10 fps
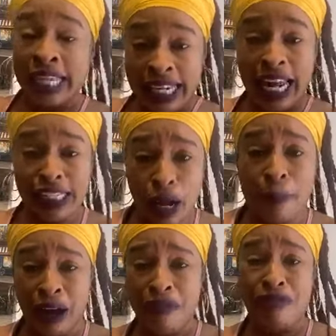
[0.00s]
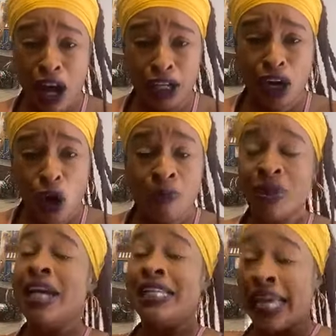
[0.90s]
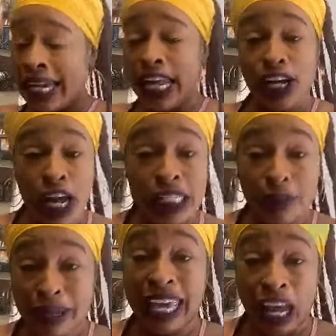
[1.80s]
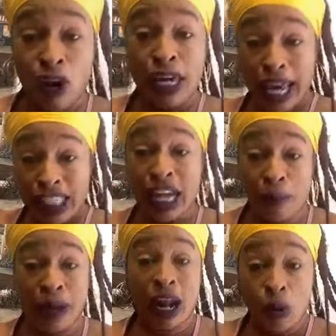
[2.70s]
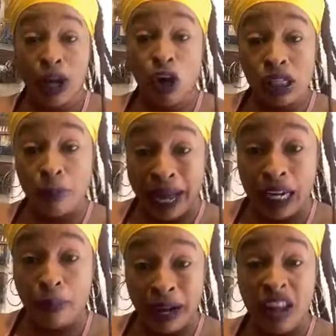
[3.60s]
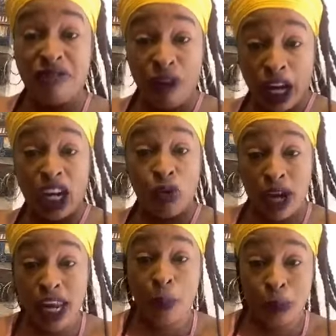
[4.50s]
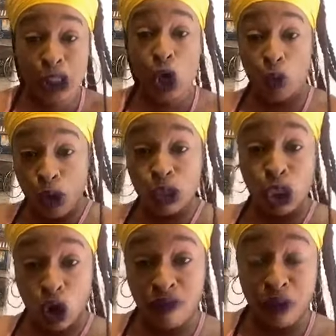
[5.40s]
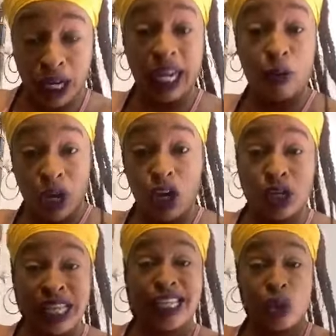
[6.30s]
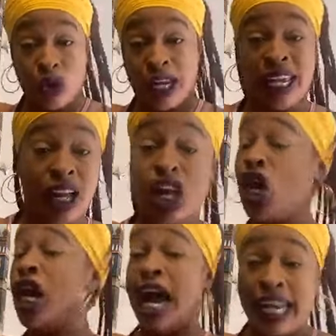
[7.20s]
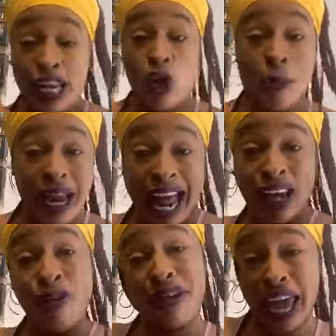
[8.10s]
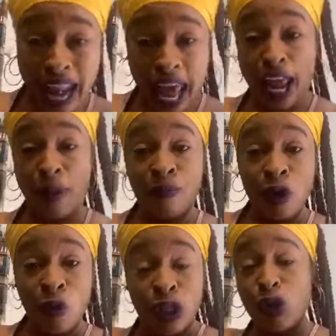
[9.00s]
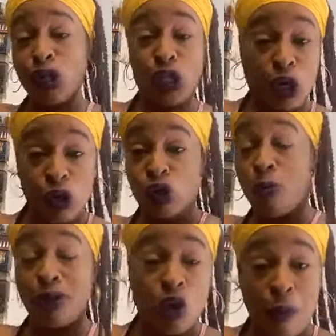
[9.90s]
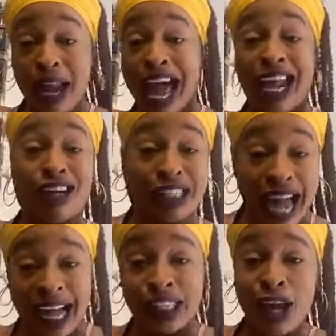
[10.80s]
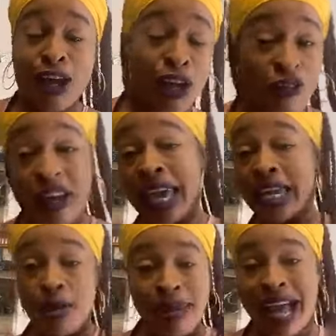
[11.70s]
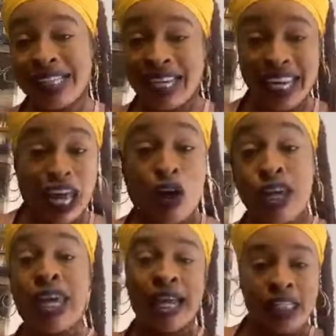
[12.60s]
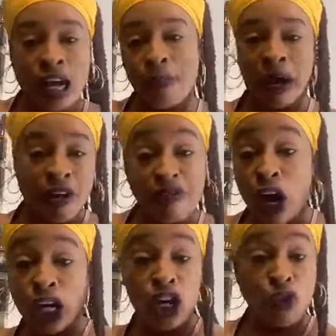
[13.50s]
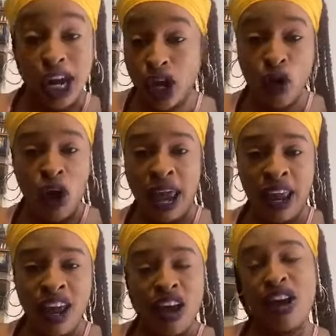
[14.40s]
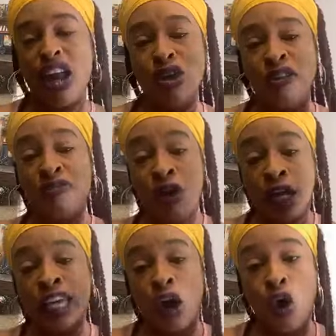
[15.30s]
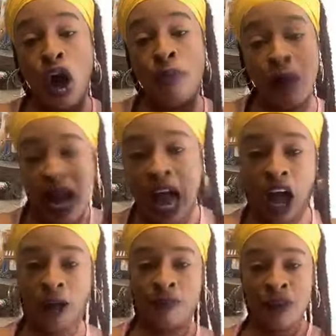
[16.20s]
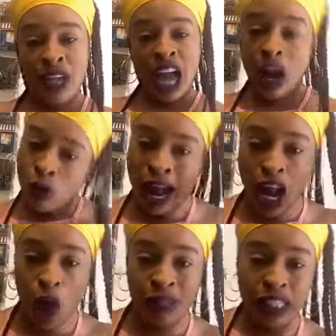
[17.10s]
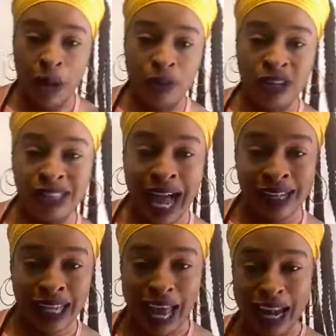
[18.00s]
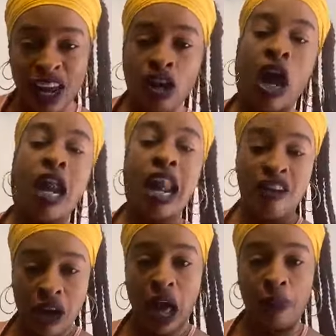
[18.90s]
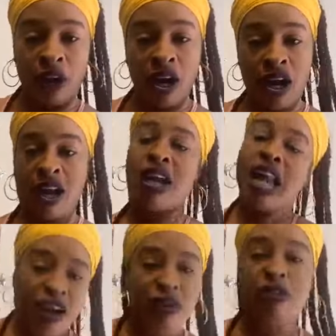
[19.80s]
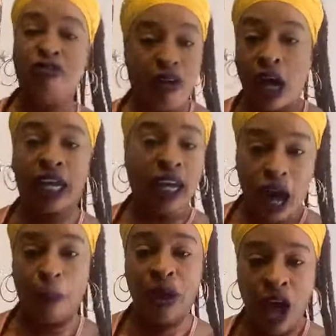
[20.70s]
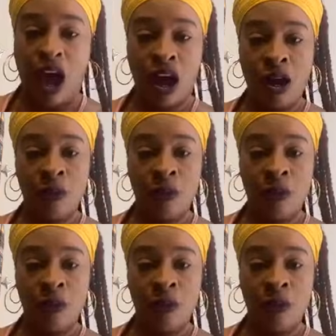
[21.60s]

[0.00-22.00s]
Didn't that your brother fuck you? Didn't the girls in the ghetto catch your brother in one of those abandoned building fucking ringing your pussy out when you used to go to fucking one of those high school or either? I think Gombeland, you forget it. What's going to go to Gombeland or Jacks? You forget them girls in the ghetto catch your brother fucking ringing you out there. Eh? Because you didn't fuck your whole brother. And running over city between dark said, girl, level up, girl. Level fucking up, yeah?